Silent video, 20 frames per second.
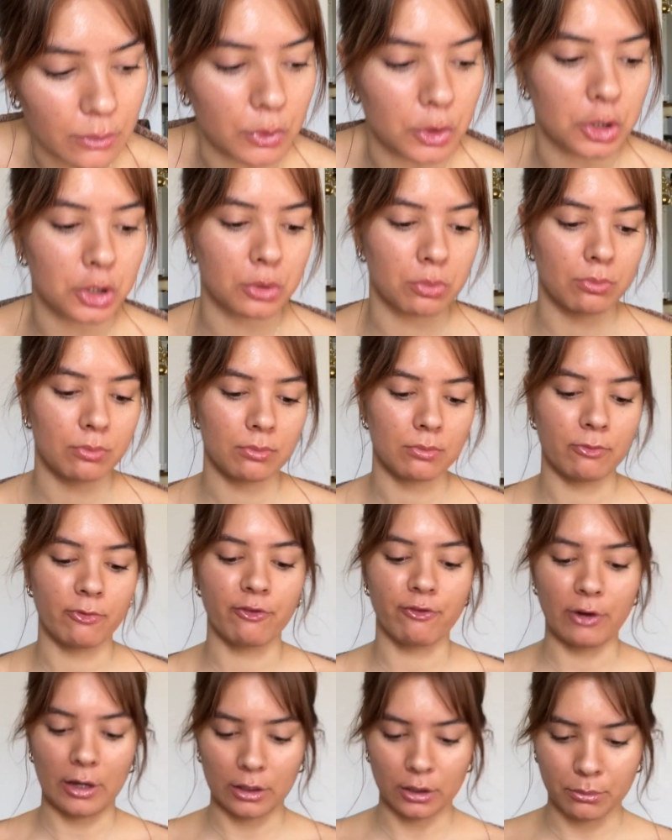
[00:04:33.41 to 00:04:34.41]
which
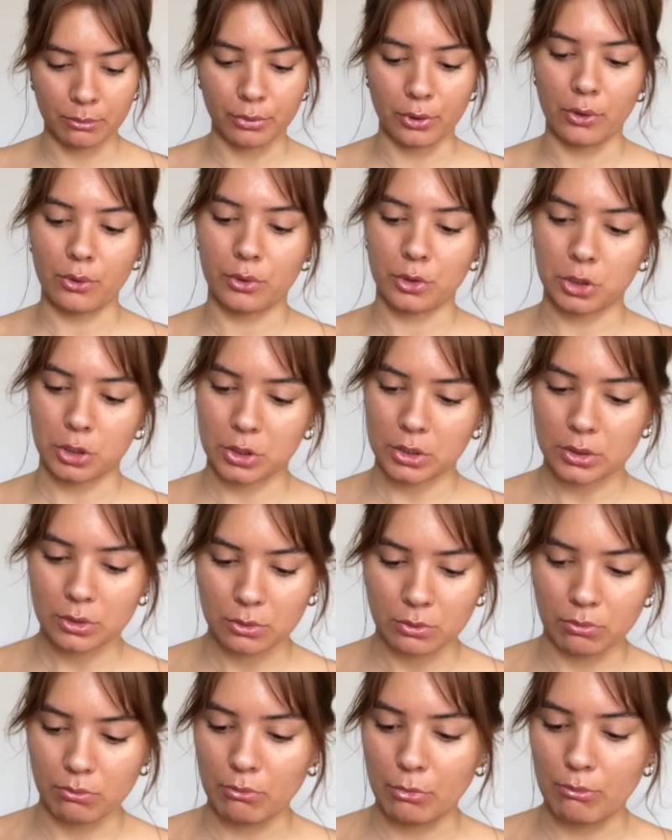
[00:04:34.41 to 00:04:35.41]
fell and broke
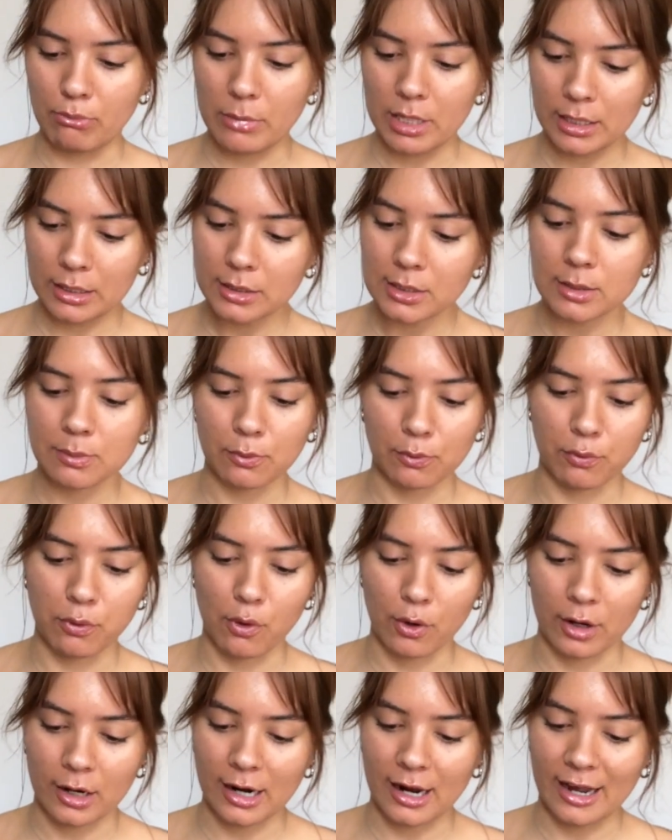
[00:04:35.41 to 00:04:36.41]
just minutes
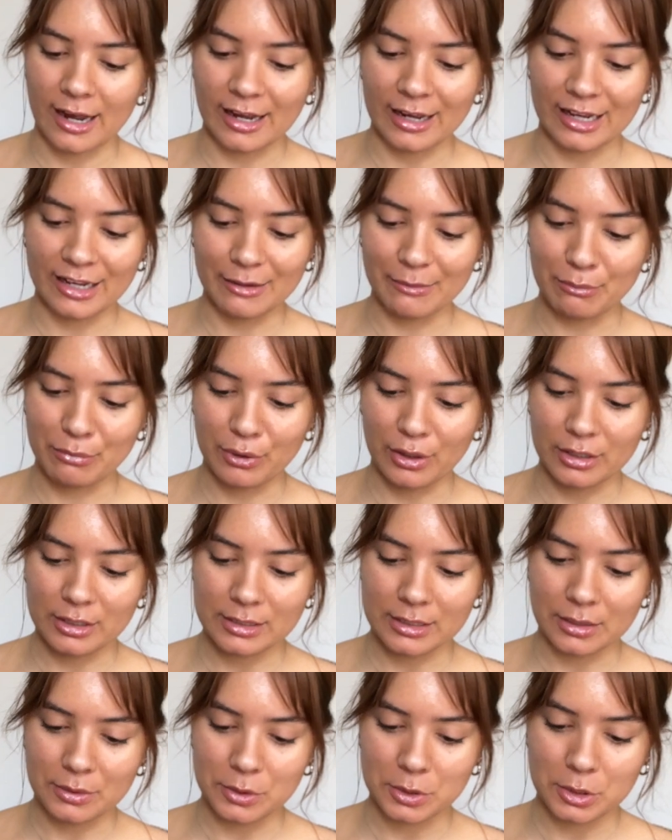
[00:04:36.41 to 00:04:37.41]
before I brought it
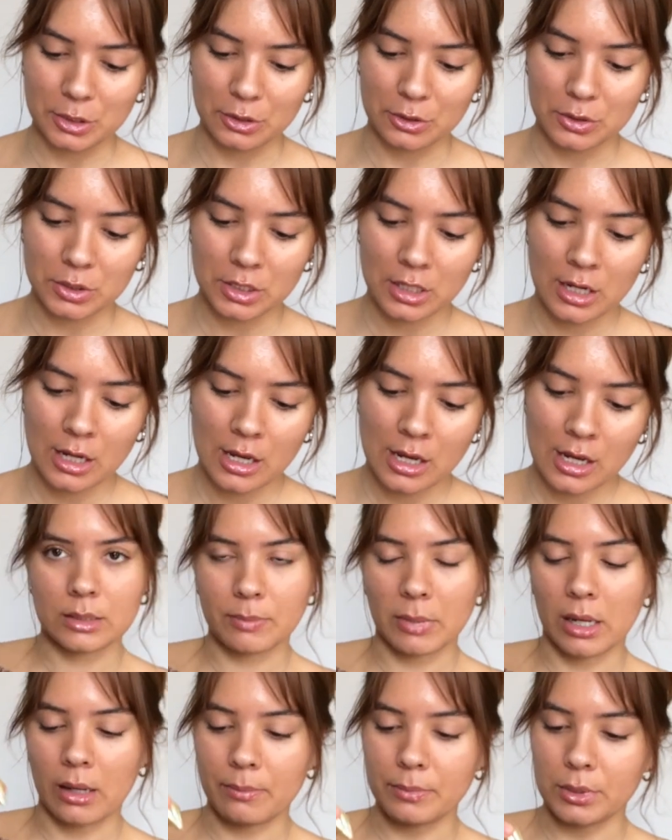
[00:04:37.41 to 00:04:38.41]
downstairs. It's
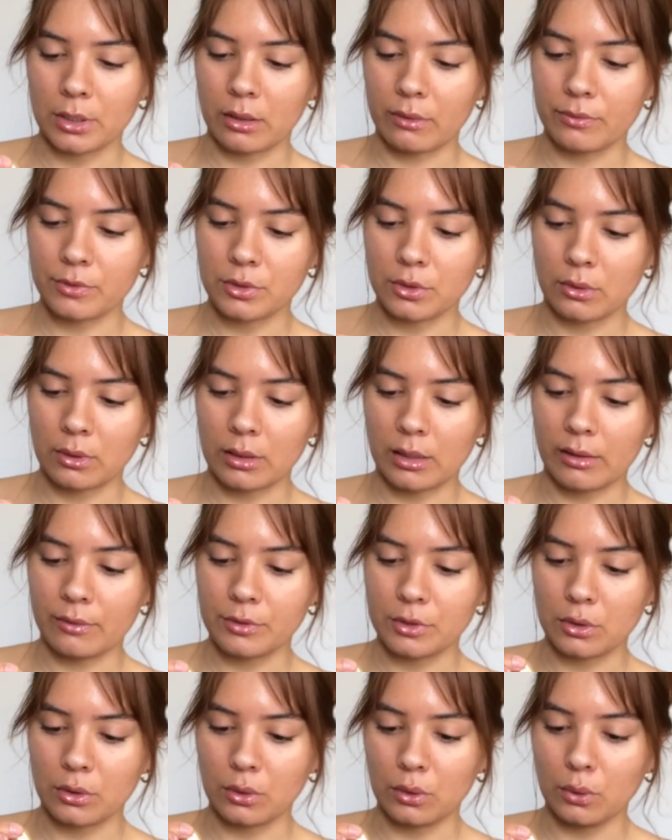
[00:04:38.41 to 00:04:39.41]
popped off, so I'll have
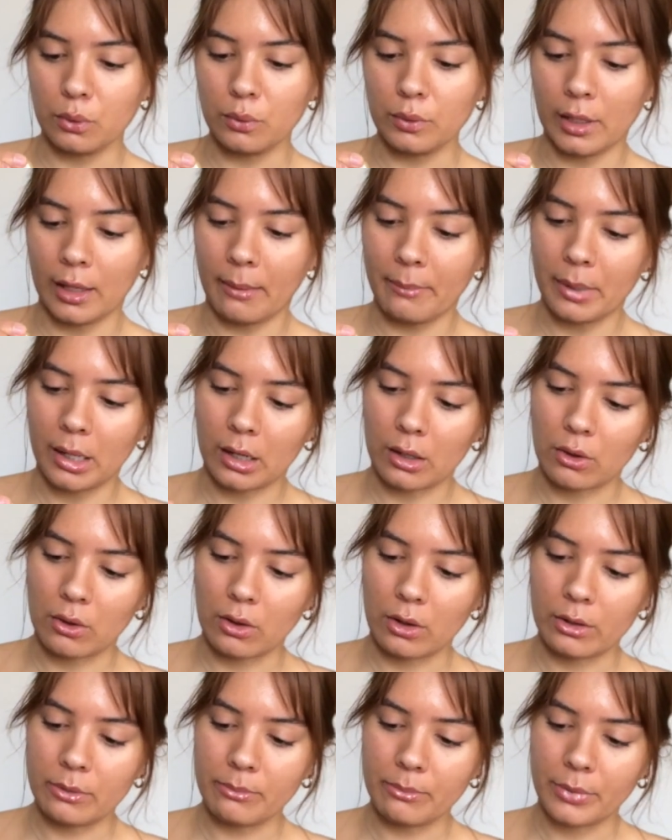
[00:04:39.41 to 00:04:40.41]
to glue that back
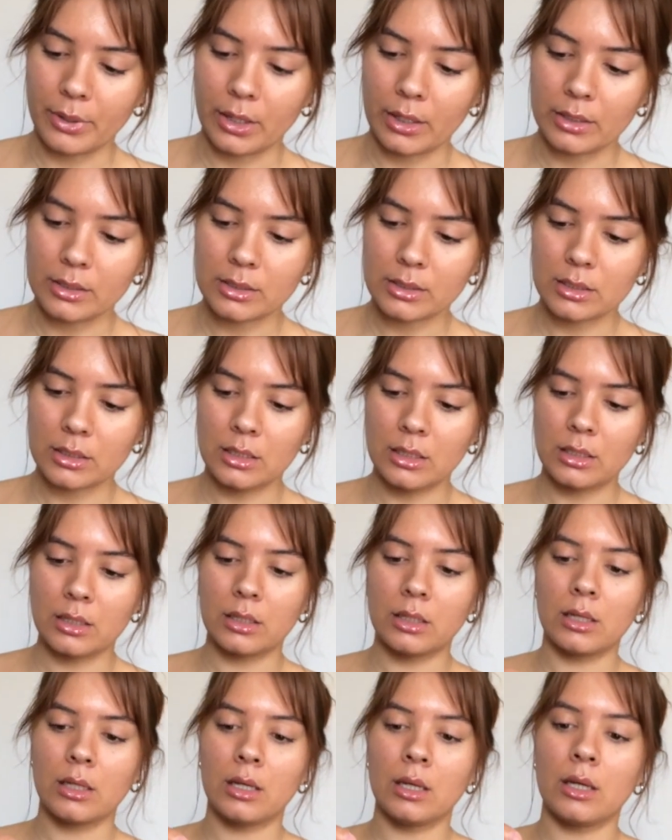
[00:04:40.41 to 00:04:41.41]
on, but
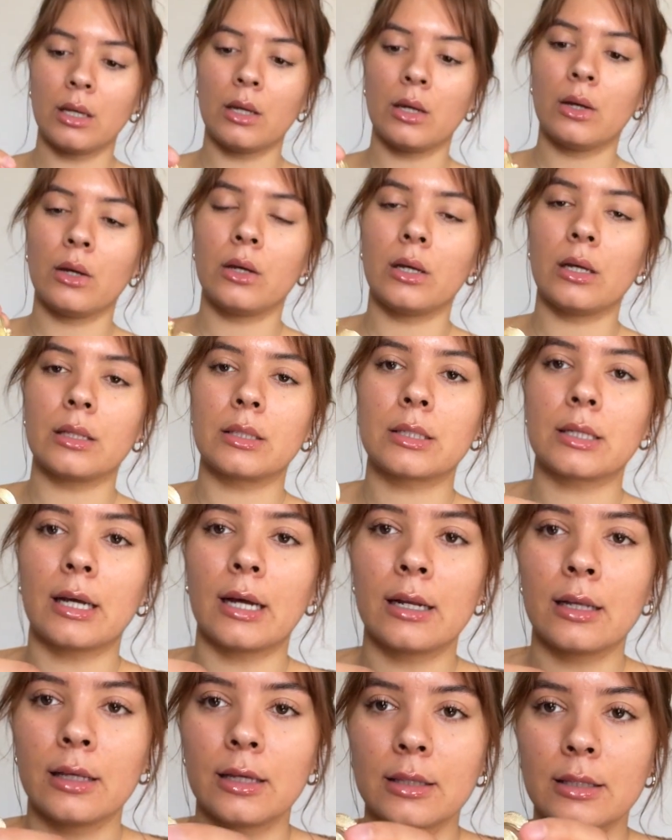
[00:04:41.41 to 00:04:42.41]
it's
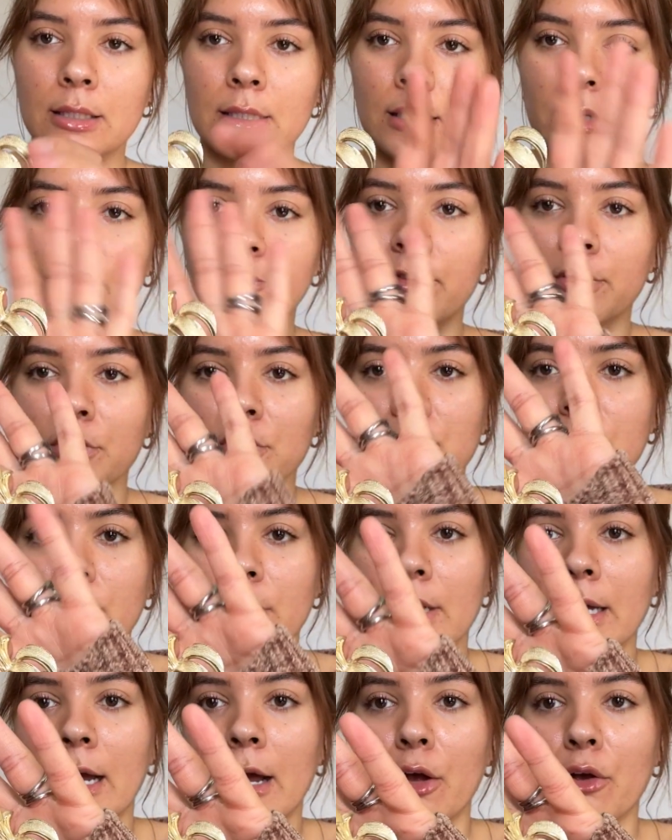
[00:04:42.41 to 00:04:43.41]
kind of like this, it feels
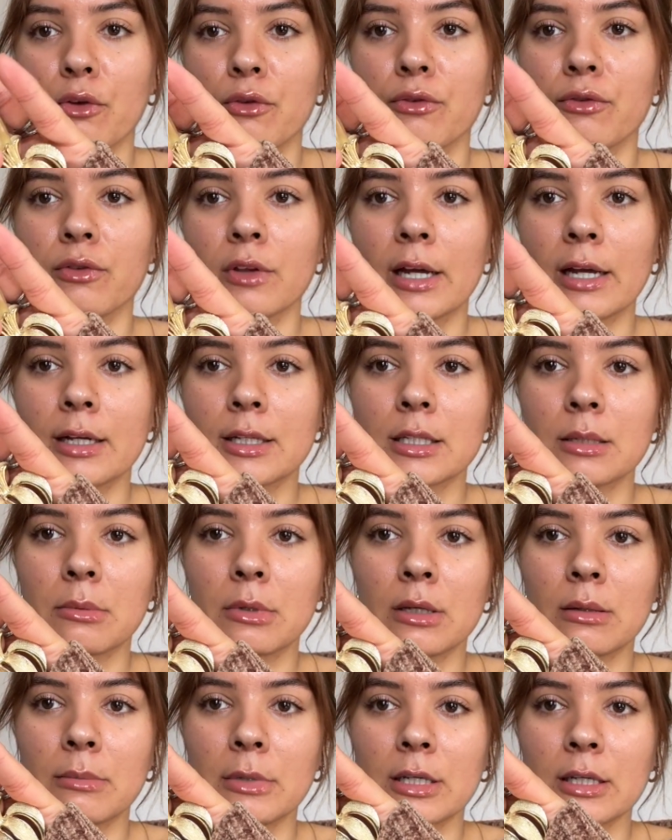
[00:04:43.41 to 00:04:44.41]
very elf-like to
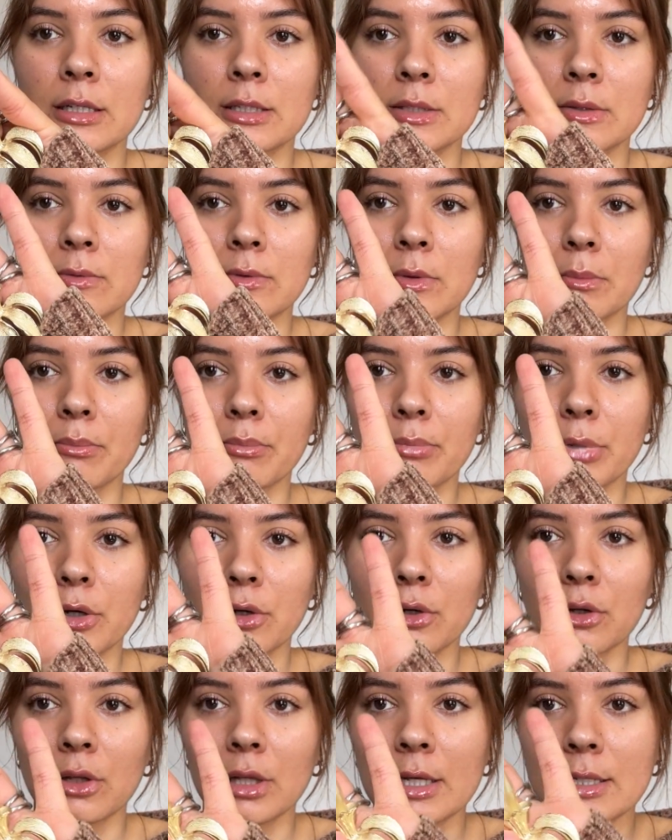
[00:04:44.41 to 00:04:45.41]
me because of the
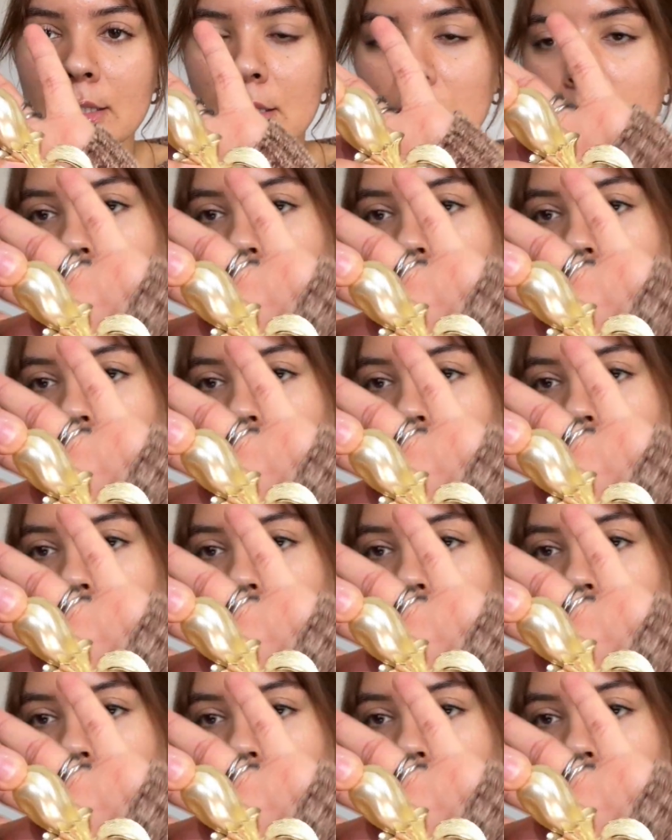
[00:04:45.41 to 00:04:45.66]
pearlescent